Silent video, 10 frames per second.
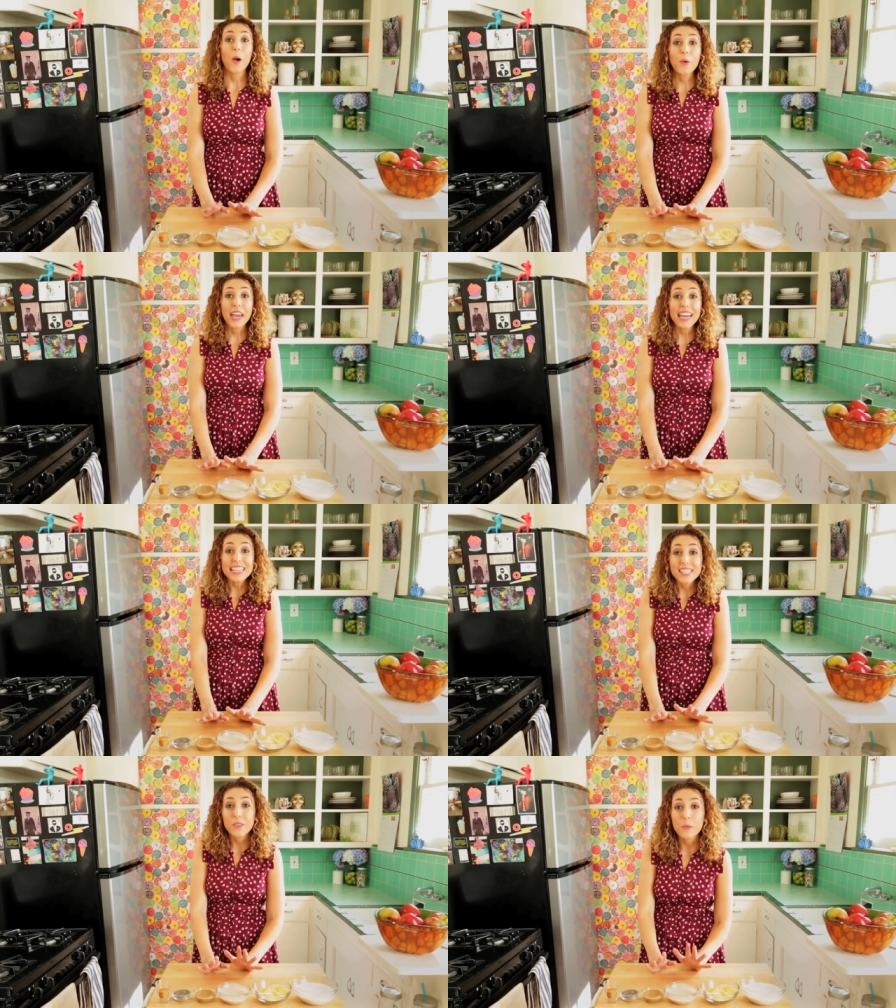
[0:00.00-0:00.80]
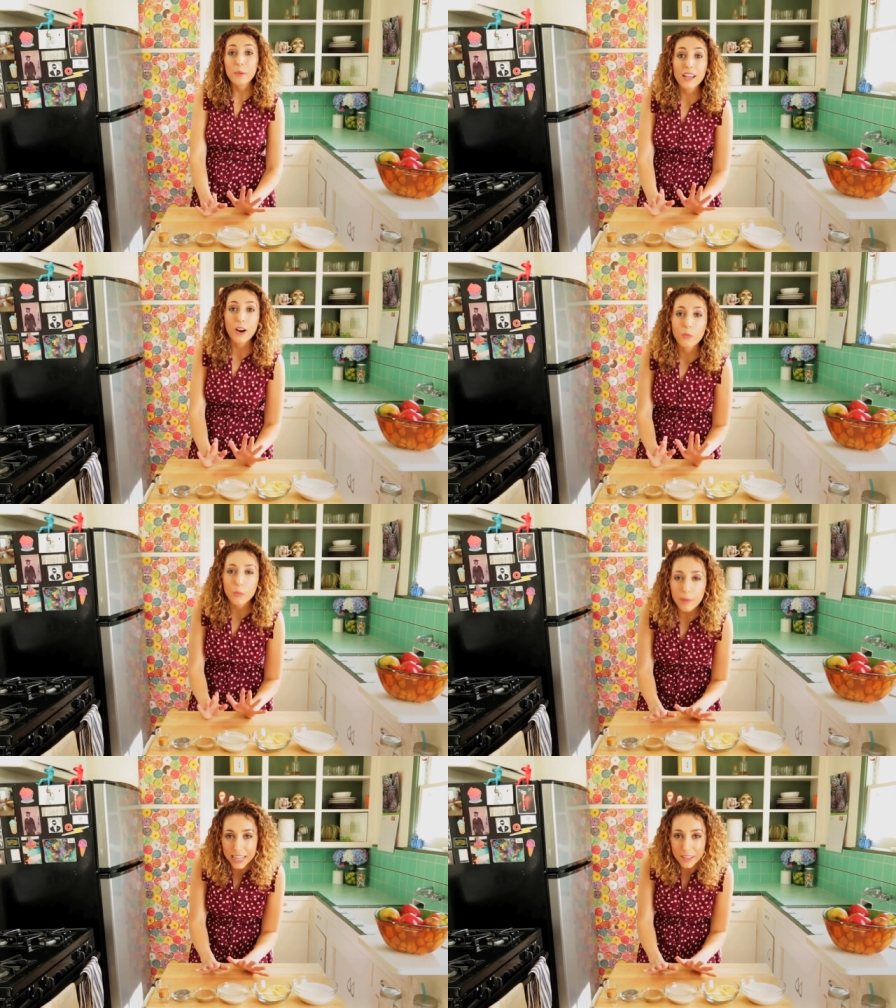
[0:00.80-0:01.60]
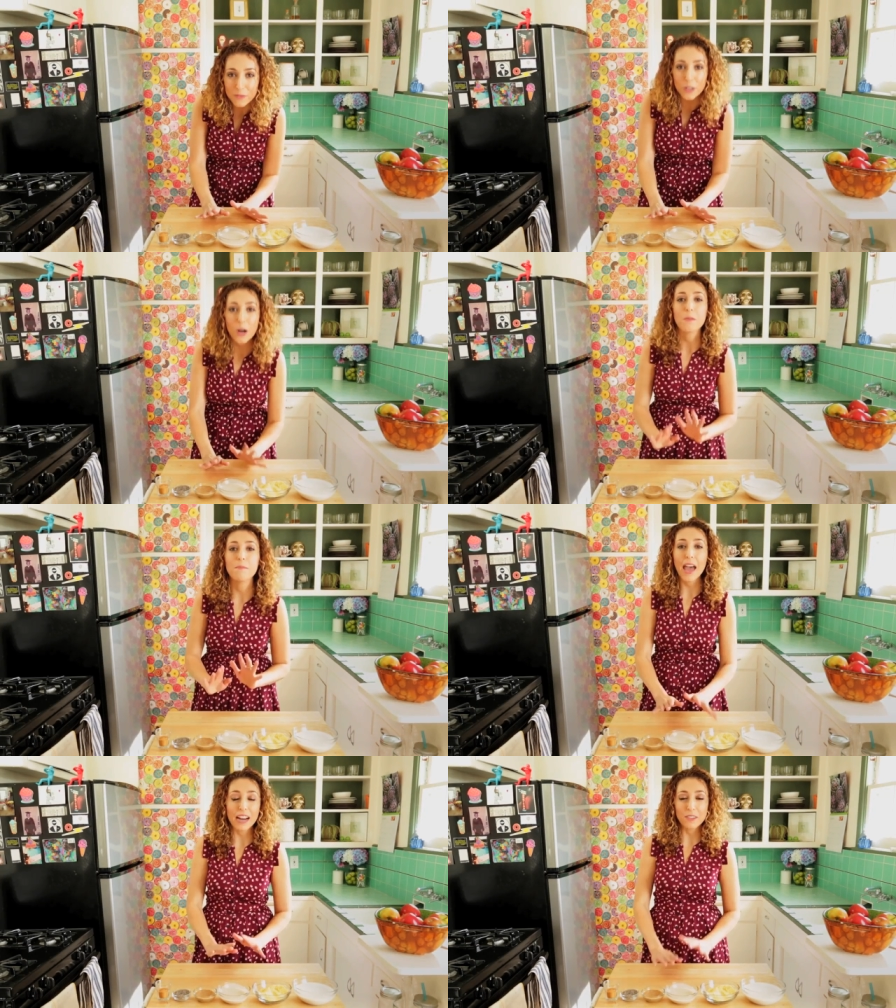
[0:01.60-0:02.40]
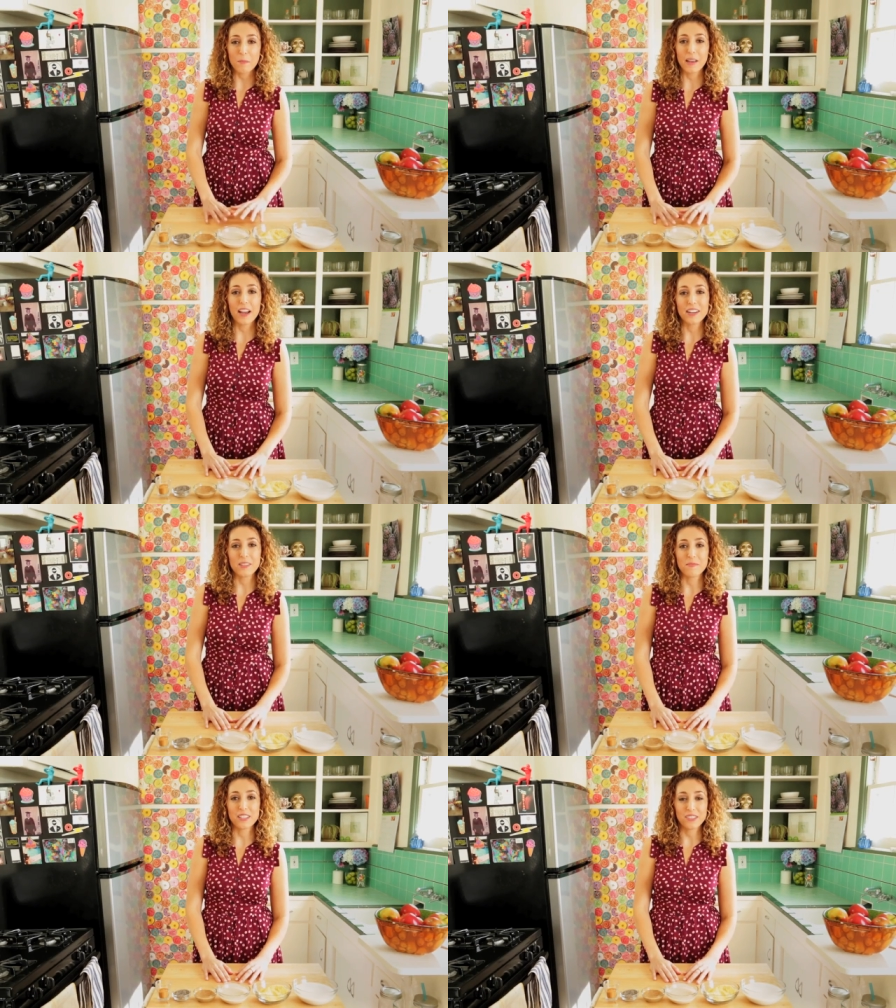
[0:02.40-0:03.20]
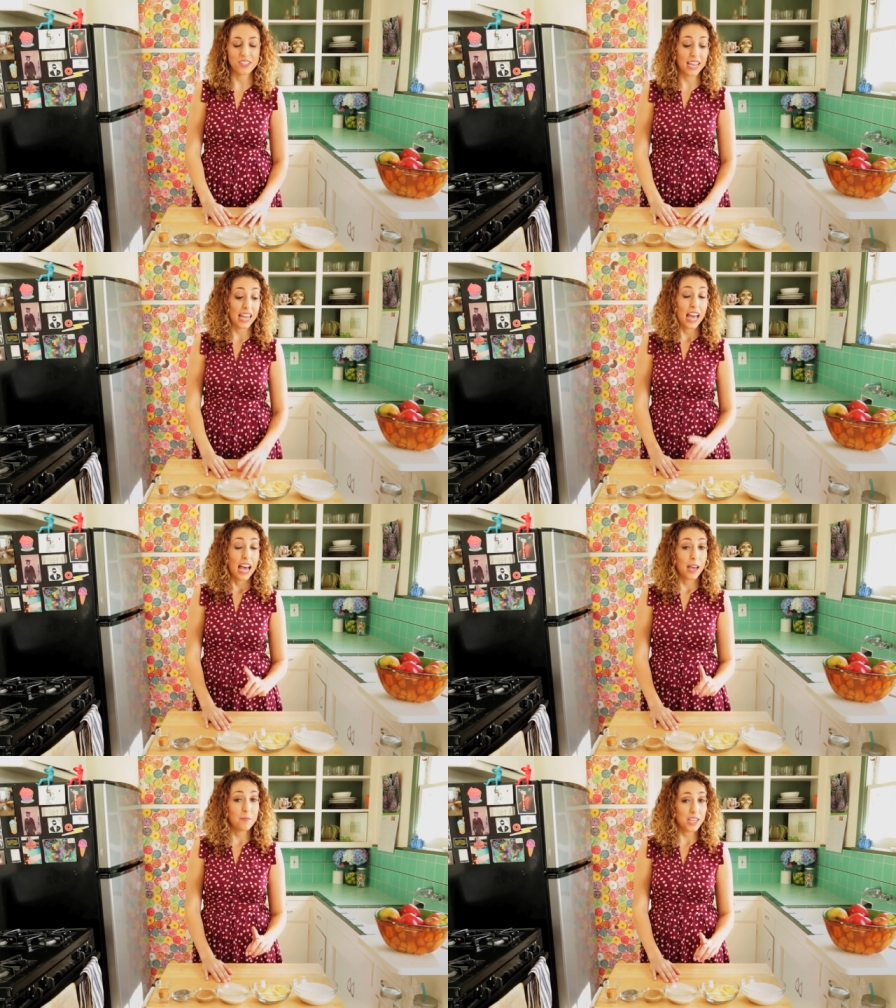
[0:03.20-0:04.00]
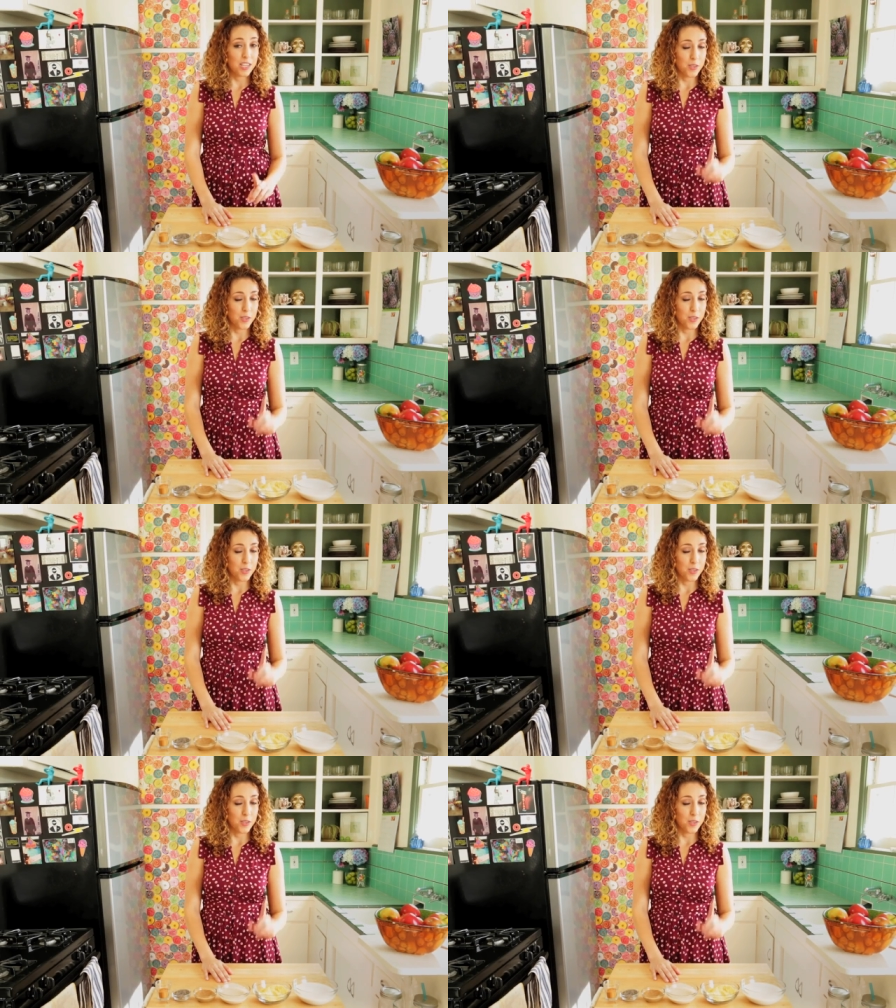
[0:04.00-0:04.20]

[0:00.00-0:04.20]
Okay, so we are ready for our macrobiotic milkshake. I'm gonna